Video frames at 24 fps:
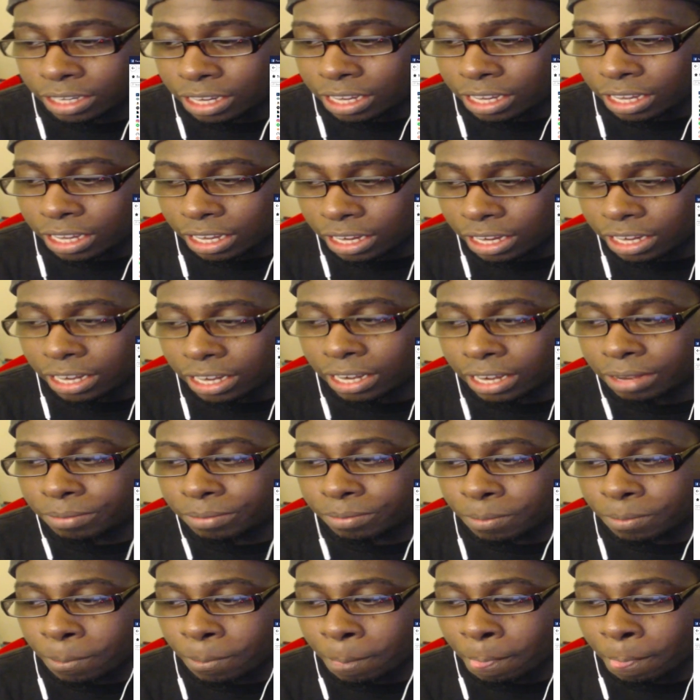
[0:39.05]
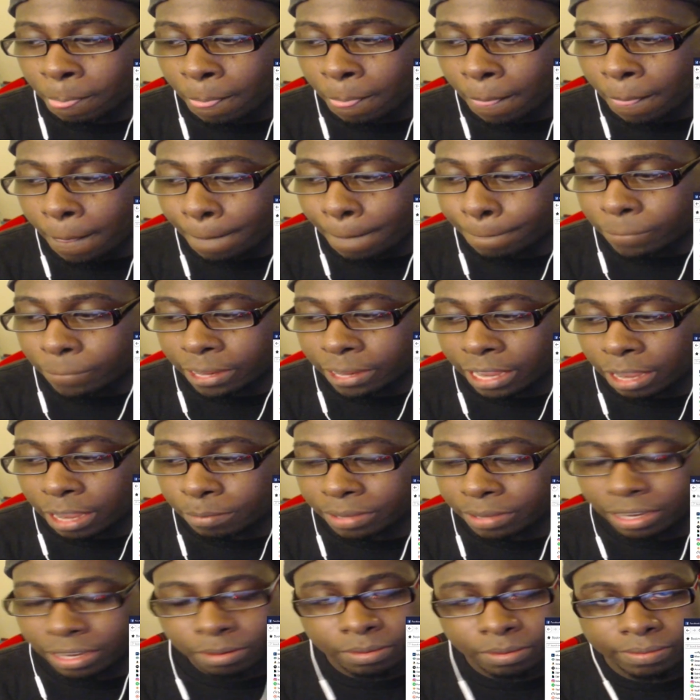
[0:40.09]
But yeah,
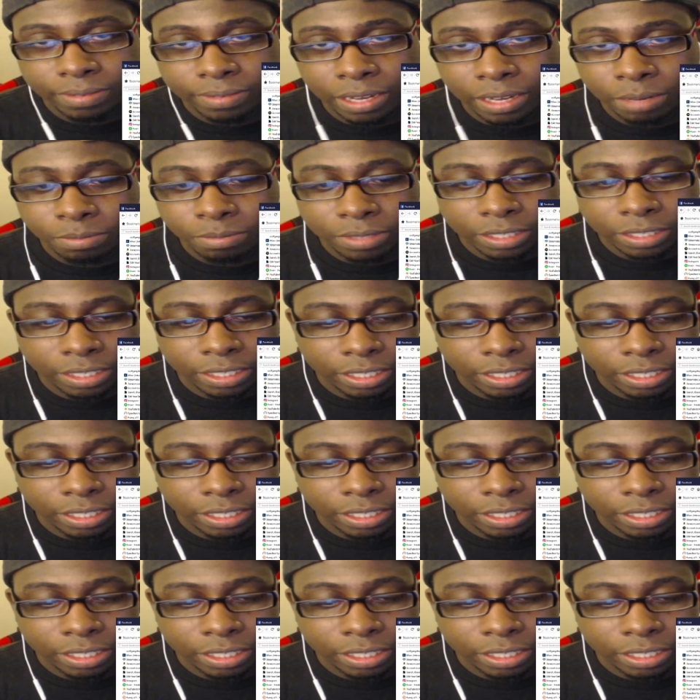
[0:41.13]
man, I'm